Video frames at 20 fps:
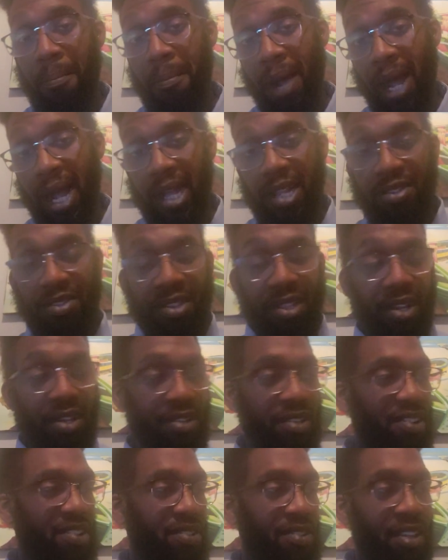mine
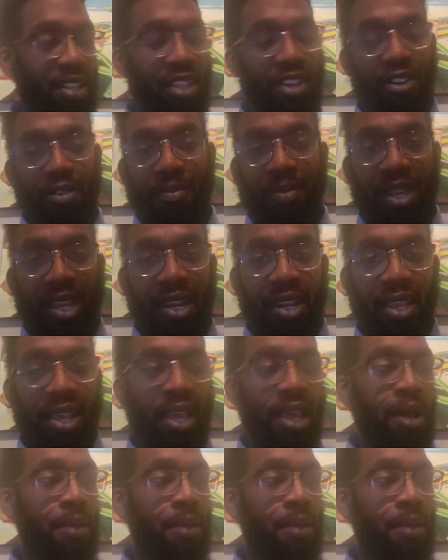looks, just a little bit.